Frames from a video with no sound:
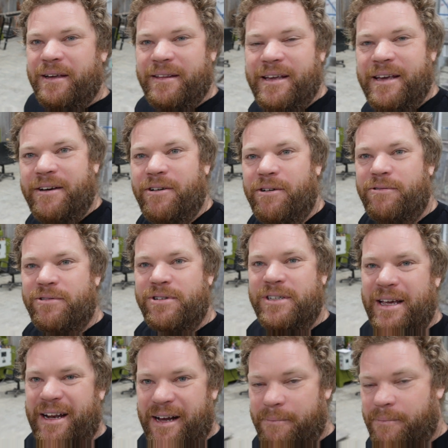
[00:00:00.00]
there, got it all
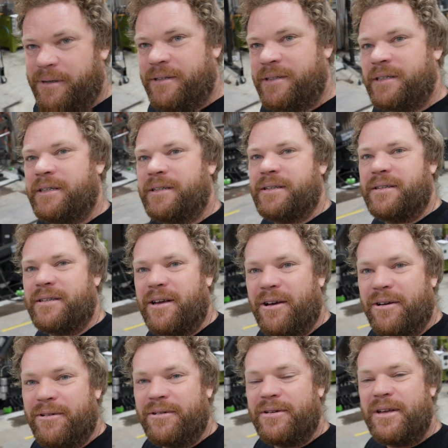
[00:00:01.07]
set up.
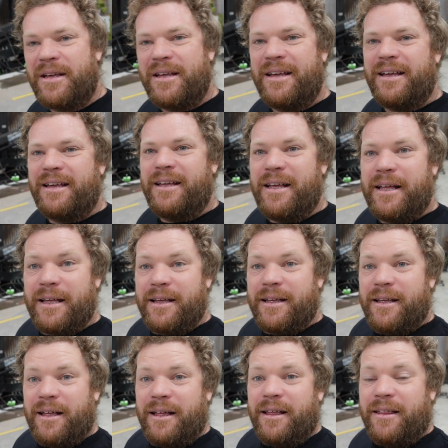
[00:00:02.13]
So
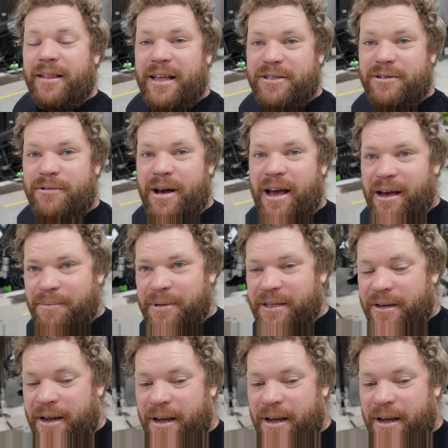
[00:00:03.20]
that's all happening.